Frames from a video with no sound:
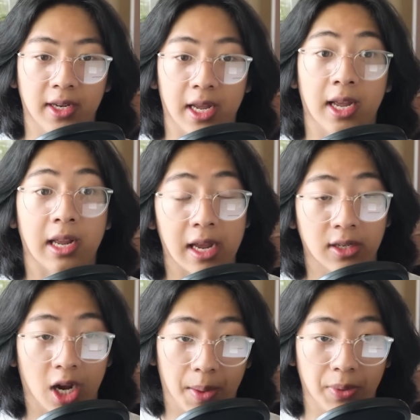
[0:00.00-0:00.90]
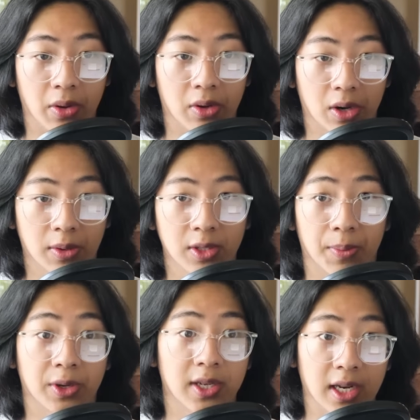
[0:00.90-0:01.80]
in a top loader to
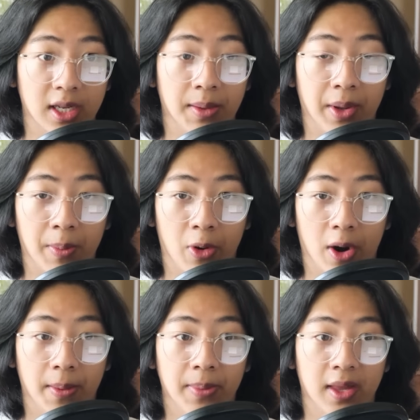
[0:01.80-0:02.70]
protect it a bit more,